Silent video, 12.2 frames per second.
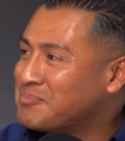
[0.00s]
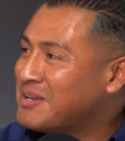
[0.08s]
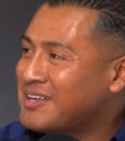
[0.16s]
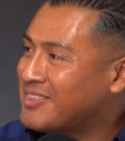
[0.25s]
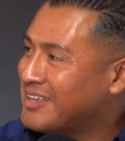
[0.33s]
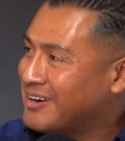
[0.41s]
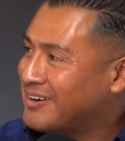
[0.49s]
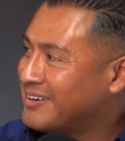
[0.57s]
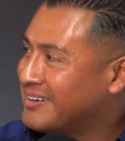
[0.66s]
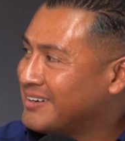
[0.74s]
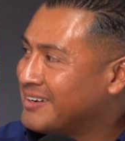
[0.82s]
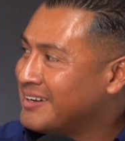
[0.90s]
being there.
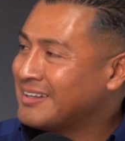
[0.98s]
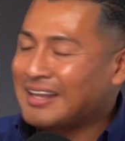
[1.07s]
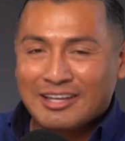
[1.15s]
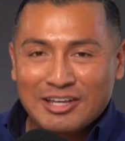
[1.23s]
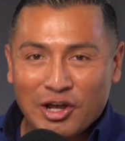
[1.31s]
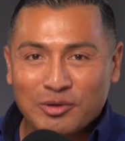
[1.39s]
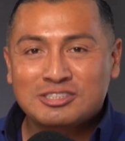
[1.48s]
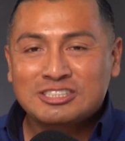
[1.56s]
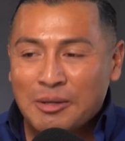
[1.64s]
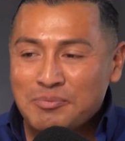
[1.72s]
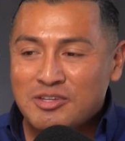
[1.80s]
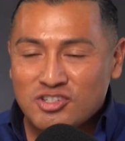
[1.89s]
Mm-hmm. Like, you know,
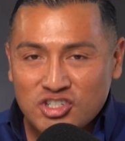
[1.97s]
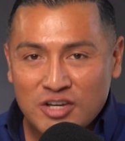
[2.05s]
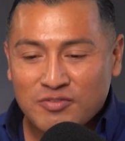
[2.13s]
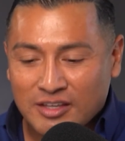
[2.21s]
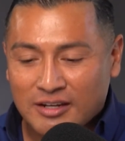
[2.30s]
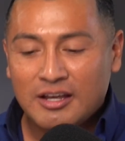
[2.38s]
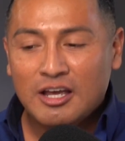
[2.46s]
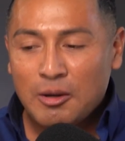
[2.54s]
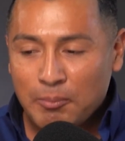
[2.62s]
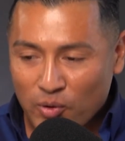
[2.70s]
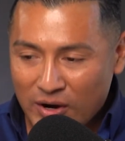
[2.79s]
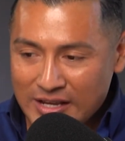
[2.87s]
something shifted.
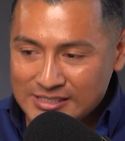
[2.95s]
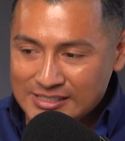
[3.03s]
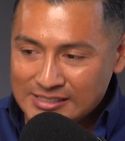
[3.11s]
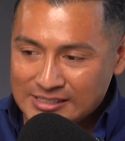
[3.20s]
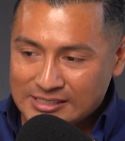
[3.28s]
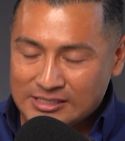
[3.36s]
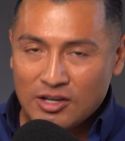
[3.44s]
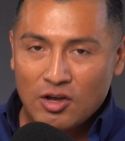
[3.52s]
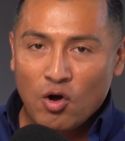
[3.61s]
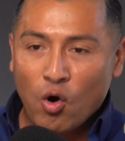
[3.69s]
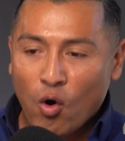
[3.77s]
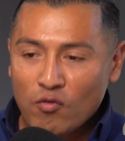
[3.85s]
Presence
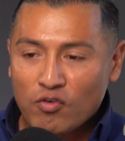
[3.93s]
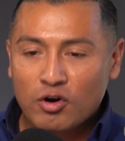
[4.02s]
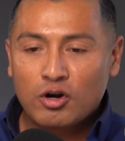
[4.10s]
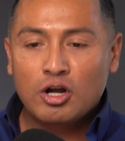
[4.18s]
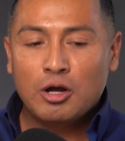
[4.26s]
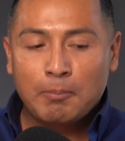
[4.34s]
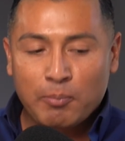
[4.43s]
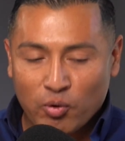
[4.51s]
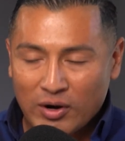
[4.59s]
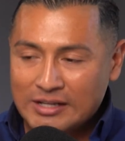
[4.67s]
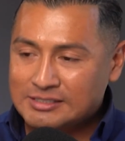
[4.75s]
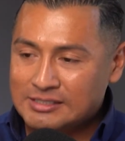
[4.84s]
over
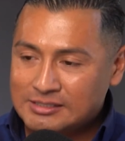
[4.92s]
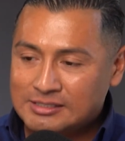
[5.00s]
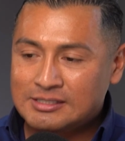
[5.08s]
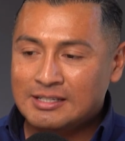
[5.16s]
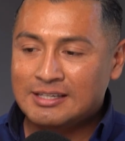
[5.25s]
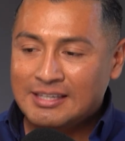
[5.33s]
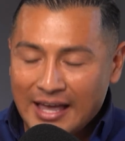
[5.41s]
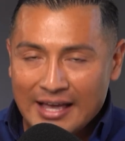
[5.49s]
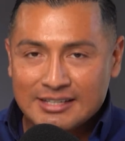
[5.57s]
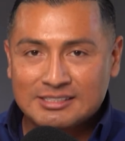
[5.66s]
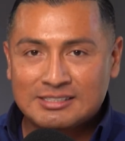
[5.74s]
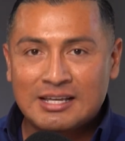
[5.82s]
presence.
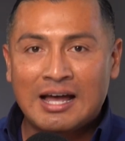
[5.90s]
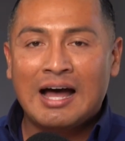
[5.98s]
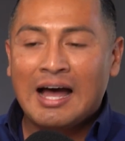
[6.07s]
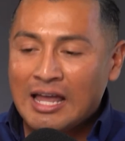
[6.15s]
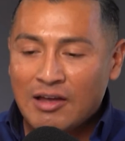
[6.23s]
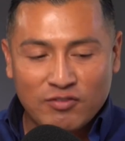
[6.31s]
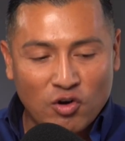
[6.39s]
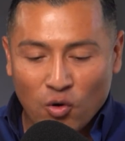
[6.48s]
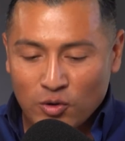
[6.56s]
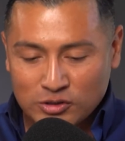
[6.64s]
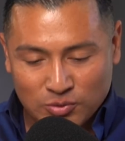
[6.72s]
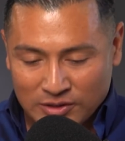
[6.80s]
Yes, I have
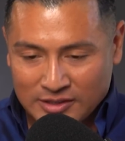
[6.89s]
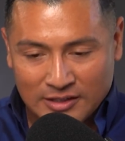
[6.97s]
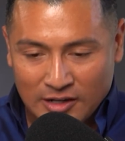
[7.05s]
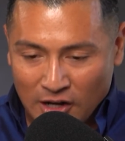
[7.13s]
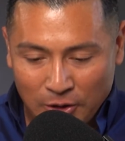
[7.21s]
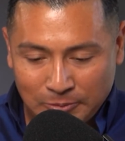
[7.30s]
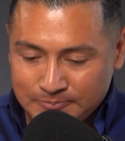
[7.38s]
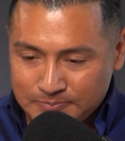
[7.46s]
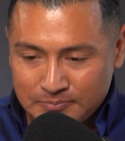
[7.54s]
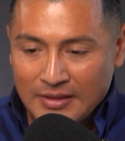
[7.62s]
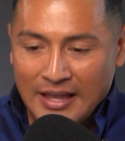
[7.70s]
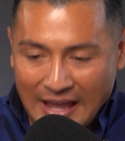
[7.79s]
goals with, you know,
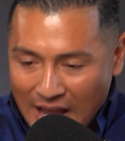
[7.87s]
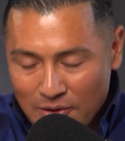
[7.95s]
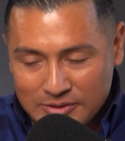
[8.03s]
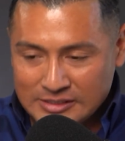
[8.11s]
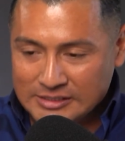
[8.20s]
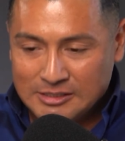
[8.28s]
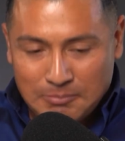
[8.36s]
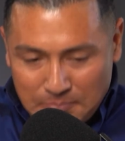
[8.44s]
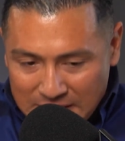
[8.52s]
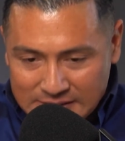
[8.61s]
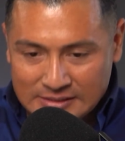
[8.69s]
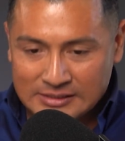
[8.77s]
houses and
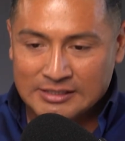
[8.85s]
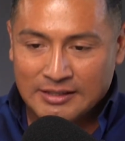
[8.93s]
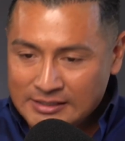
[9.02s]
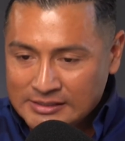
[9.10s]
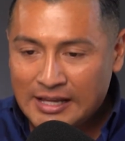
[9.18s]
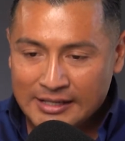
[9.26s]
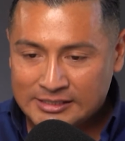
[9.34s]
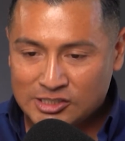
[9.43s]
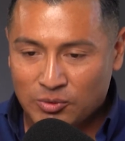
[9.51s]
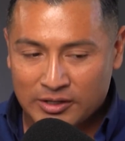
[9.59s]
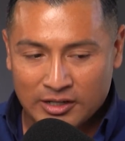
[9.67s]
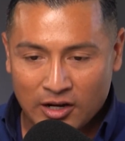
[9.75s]
business and this and that and
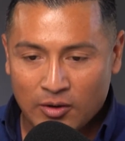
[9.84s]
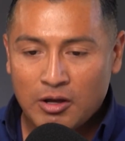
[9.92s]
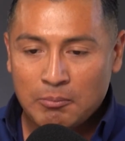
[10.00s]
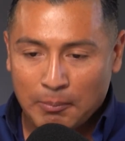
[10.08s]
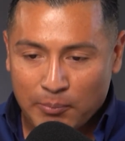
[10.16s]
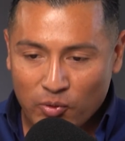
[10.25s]
so on, you know, but